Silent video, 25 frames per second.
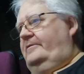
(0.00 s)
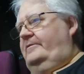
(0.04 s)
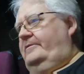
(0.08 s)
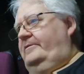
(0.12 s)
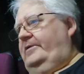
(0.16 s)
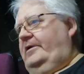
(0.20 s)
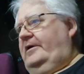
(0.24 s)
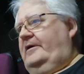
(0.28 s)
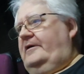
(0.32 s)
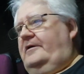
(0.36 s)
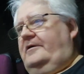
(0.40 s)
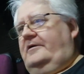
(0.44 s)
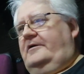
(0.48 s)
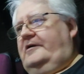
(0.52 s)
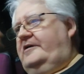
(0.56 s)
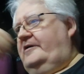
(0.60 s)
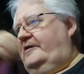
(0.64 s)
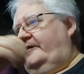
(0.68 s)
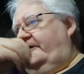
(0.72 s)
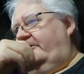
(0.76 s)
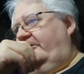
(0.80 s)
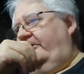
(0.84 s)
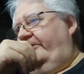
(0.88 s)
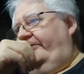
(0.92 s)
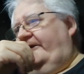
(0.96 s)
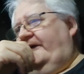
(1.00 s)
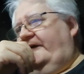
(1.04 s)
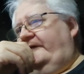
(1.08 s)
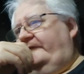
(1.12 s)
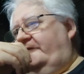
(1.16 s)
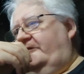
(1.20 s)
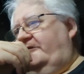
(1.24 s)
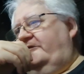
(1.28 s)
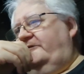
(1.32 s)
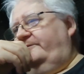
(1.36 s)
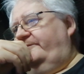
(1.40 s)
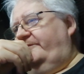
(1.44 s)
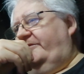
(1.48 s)
yeah, I could have gone that
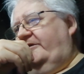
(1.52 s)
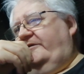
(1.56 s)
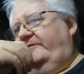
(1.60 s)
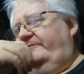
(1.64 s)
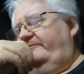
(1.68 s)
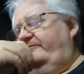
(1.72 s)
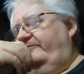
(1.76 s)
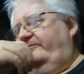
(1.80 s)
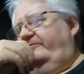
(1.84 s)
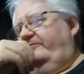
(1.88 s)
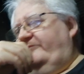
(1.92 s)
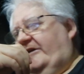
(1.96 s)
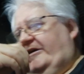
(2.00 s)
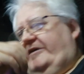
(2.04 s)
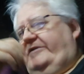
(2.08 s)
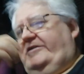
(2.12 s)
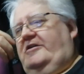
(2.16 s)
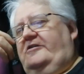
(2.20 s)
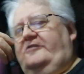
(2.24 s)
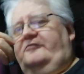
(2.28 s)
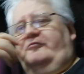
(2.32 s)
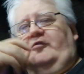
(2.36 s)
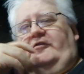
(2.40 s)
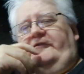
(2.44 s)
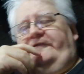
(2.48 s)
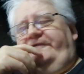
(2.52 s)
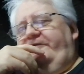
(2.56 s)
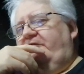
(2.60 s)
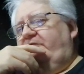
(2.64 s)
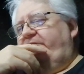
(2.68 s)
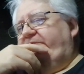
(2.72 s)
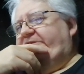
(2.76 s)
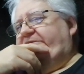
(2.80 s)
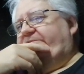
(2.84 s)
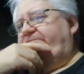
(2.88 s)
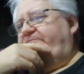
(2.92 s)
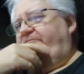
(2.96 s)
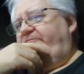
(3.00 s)
route, but I know what
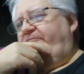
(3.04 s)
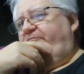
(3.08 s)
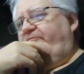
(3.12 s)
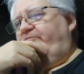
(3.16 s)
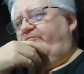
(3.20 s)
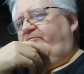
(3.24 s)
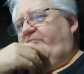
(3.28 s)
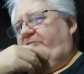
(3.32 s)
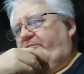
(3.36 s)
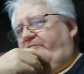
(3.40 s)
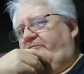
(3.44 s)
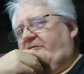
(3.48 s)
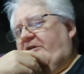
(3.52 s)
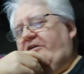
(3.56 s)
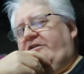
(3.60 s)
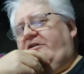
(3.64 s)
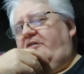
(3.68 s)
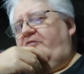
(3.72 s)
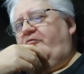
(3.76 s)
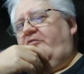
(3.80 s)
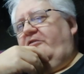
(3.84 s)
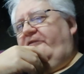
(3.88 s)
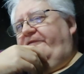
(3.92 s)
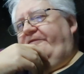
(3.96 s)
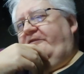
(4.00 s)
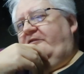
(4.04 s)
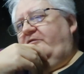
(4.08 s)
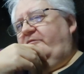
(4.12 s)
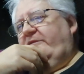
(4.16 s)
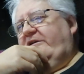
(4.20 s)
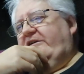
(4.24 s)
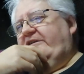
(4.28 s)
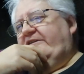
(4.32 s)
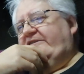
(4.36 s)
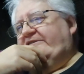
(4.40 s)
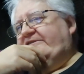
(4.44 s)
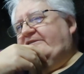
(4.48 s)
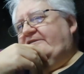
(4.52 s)
films, I know what film
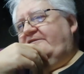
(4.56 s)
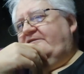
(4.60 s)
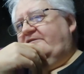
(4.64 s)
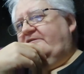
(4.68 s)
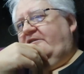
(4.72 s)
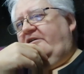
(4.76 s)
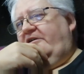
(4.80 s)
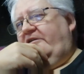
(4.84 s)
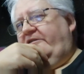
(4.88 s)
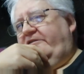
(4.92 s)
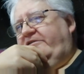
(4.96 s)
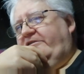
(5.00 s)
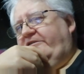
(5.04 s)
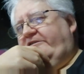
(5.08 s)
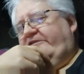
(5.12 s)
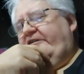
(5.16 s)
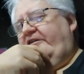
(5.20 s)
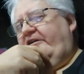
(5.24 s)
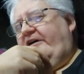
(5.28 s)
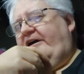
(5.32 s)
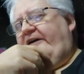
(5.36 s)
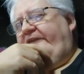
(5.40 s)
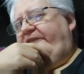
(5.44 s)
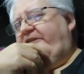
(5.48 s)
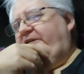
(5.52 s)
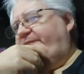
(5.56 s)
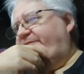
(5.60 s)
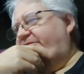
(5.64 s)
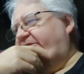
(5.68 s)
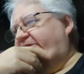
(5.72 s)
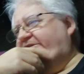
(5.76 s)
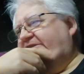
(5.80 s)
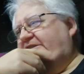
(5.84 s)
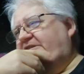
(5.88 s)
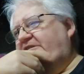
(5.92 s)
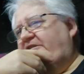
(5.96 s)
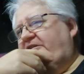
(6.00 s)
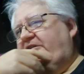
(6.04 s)
is. You've got to have it
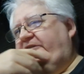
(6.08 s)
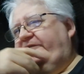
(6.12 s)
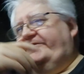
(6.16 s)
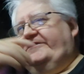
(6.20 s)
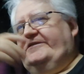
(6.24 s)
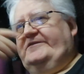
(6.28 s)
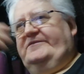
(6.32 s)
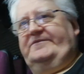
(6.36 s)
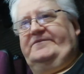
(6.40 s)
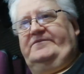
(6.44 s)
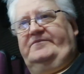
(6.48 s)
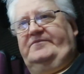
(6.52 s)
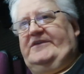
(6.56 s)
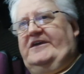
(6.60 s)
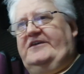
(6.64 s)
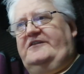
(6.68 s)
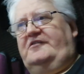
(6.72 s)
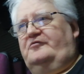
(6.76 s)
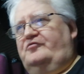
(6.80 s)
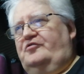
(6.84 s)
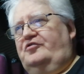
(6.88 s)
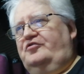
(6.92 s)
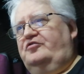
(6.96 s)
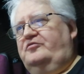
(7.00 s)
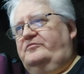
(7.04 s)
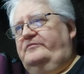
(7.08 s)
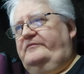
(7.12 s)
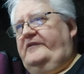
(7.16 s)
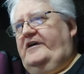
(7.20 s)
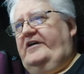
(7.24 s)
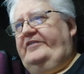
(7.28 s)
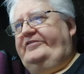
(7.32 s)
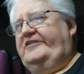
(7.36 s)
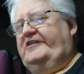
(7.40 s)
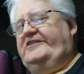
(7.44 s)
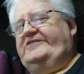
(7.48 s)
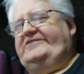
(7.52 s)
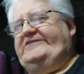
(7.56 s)
preserved in a room
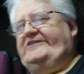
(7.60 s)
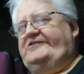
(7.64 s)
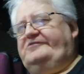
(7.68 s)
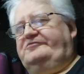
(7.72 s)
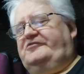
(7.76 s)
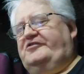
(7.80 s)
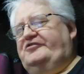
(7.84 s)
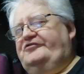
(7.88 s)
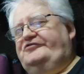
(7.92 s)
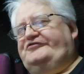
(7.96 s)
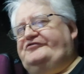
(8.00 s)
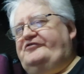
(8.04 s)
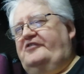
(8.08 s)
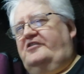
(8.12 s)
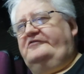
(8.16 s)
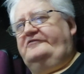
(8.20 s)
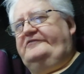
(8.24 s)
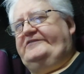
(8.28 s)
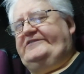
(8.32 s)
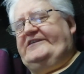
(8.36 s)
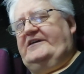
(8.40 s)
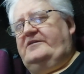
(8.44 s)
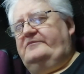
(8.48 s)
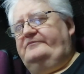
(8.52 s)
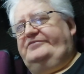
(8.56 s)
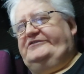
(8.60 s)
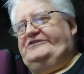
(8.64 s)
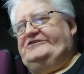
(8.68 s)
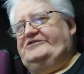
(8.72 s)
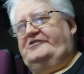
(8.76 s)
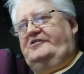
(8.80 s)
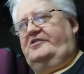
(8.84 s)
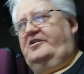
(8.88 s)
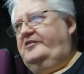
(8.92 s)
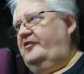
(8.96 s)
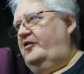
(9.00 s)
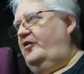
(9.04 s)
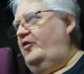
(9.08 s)
under t- controlled
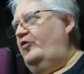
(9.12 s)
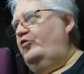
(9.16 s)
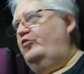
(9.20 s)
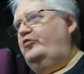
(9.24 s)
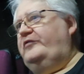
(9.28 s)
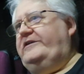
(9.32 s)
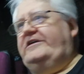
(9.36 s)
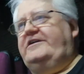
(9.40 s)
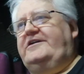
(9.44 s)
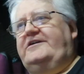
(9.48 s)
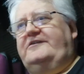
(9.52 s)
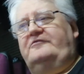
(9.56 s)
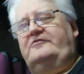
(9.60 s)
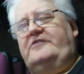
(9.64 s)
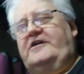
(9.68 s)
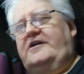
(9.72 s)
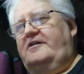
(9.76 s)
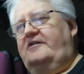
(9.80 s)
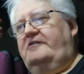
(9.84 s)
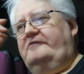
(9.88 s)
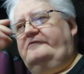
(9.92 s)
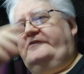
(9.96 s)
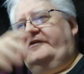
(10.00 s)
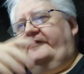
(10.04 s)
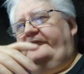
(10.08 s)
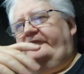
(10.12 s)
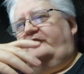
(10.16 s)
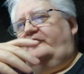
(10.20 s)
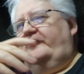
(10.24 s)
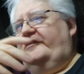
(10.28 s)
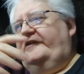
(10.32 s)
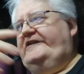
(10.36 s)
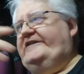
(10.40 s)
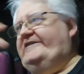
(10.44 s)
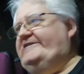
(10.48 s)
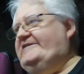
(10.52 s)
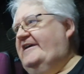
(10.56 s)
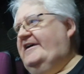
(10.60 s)
temperature all year round.
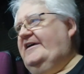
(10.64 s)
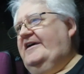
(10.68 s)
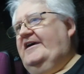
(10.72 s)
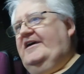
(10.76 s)
Otherwise,